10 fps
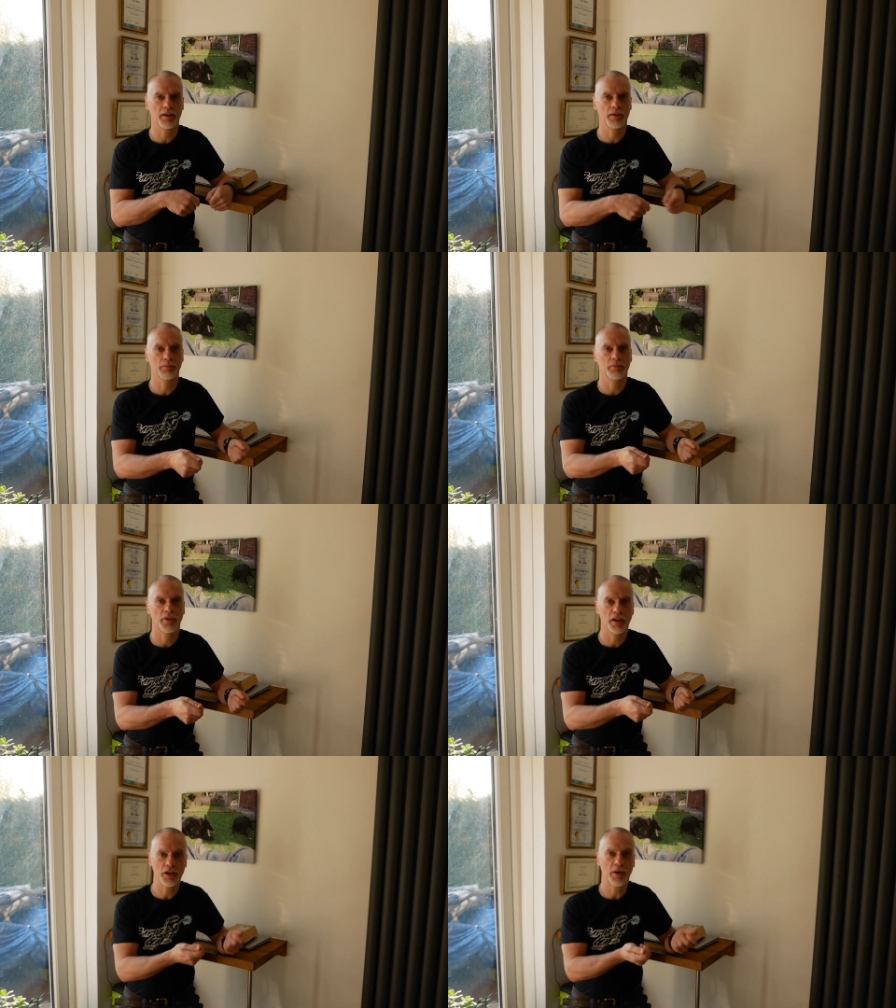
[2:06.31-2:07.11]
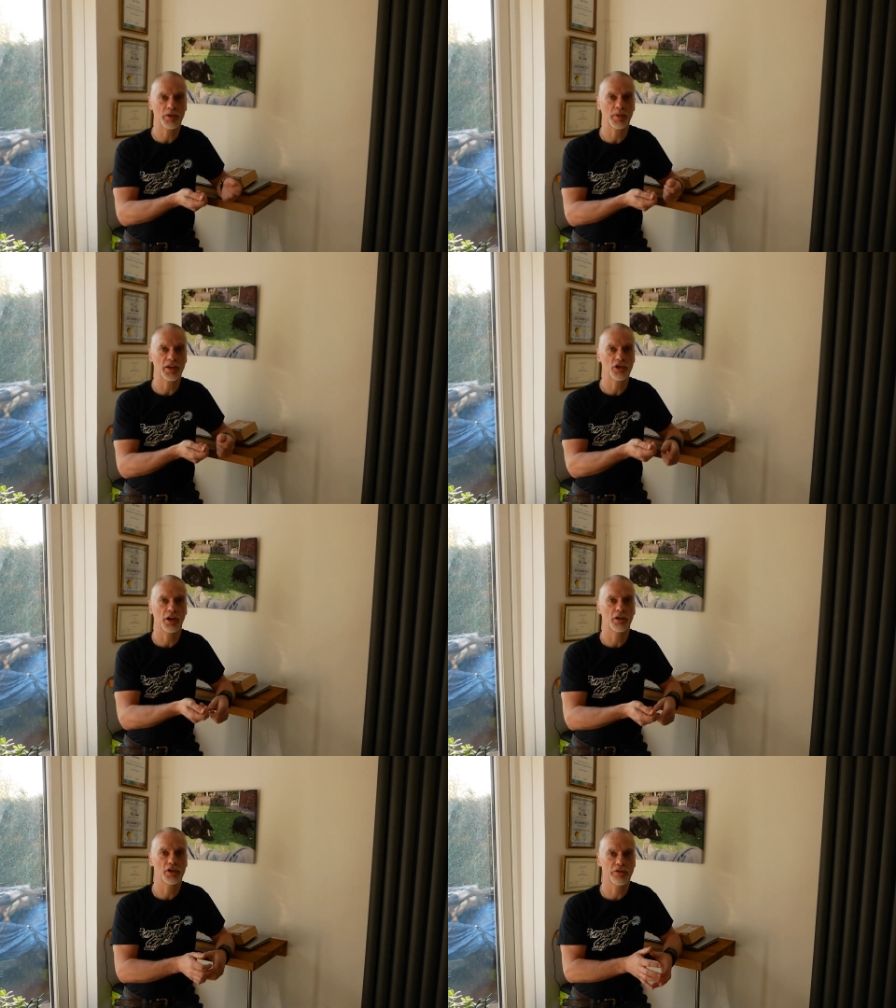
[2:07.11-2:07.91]
um, a USB
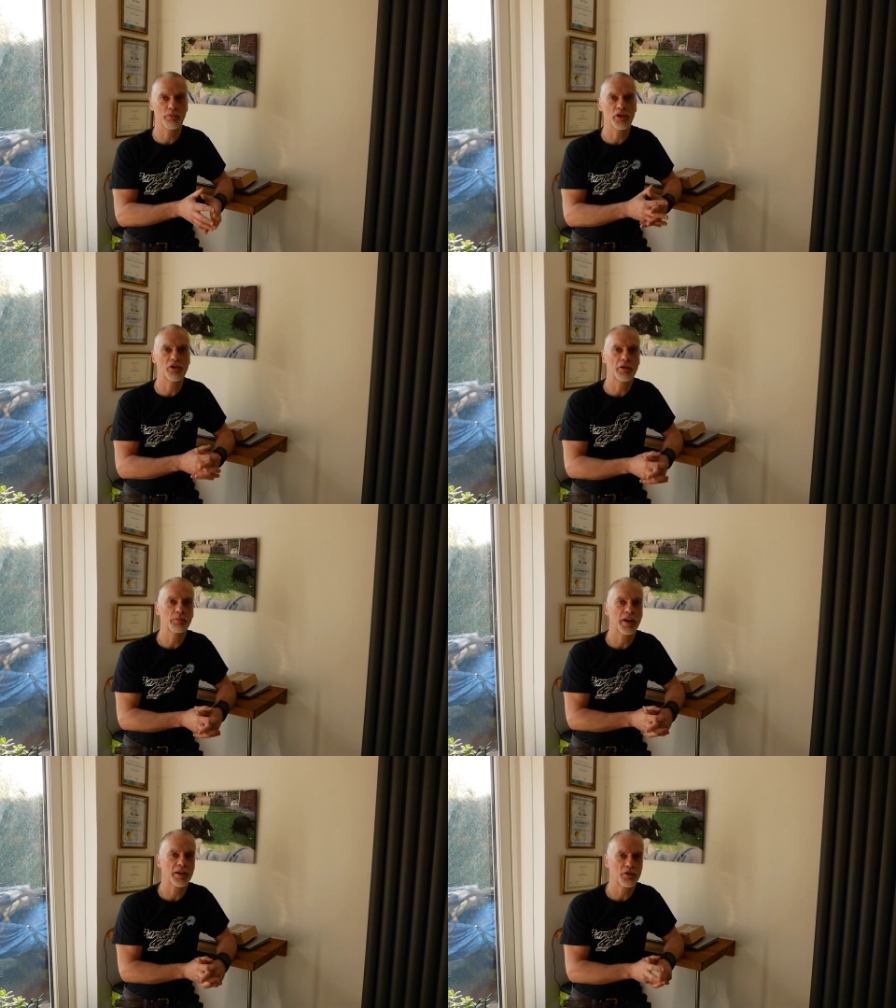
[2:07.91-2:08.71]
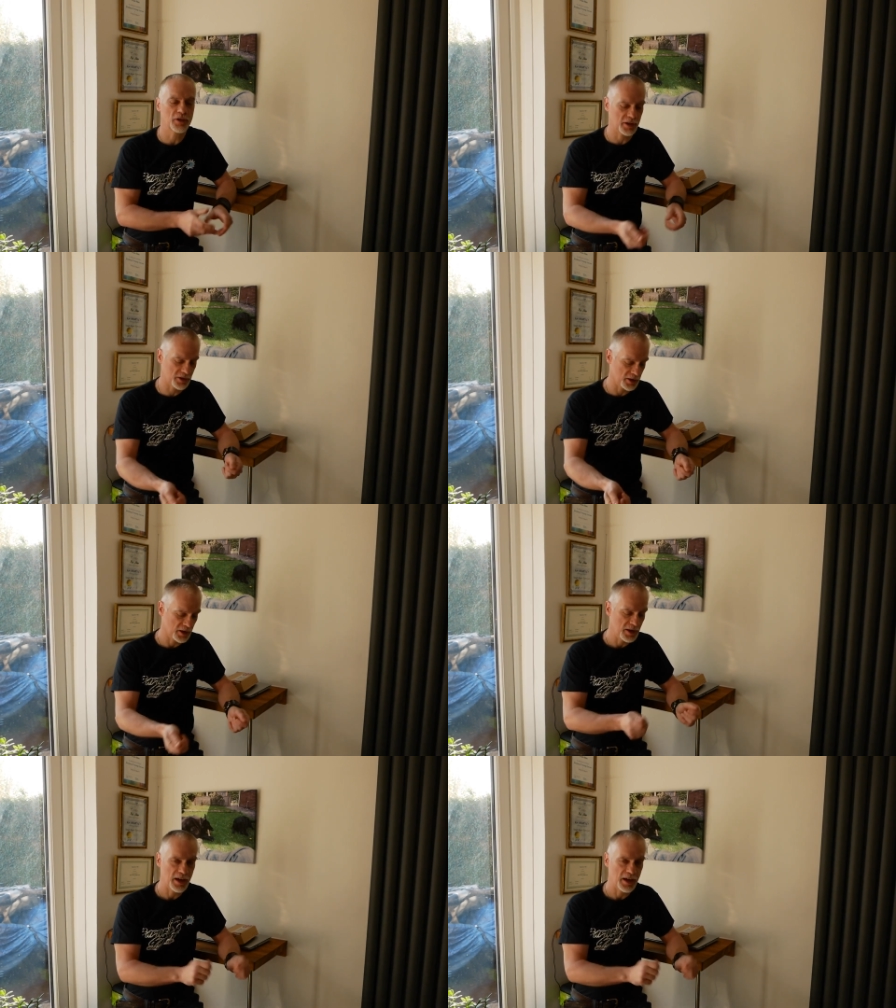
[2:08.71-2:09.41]
charger for my drone batteries